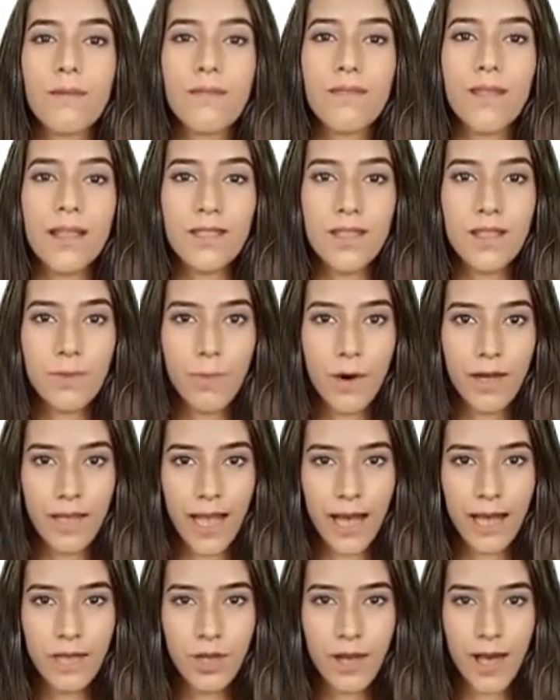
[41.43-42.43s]
This is what
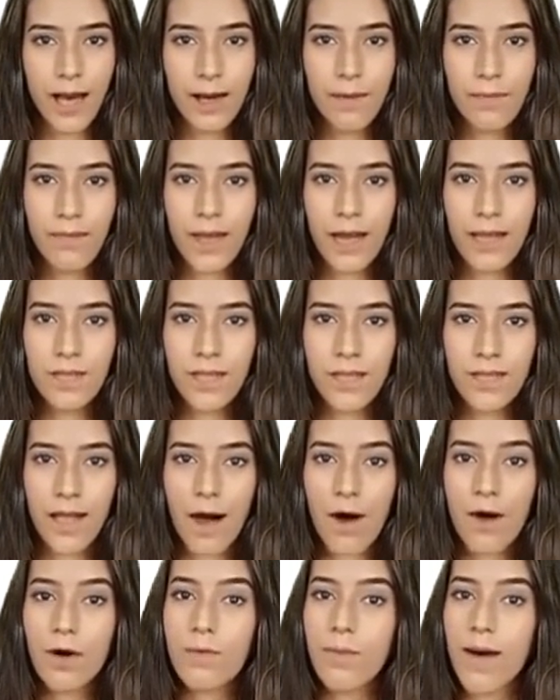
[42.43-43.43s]
the Internet of Things is
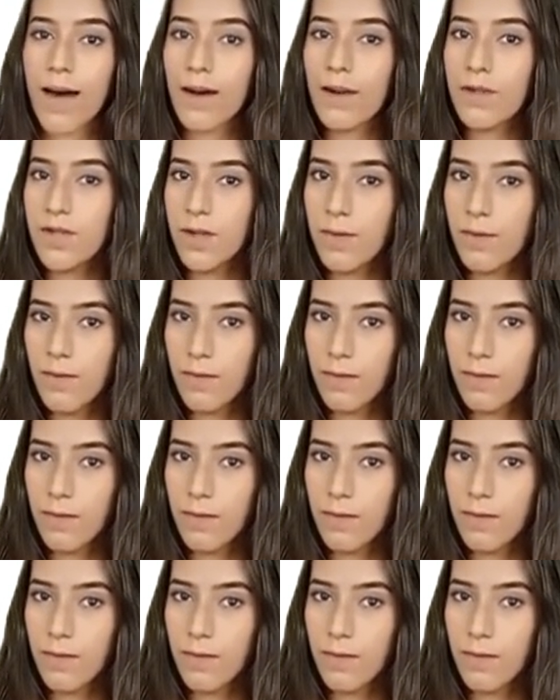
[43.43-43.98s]
all about.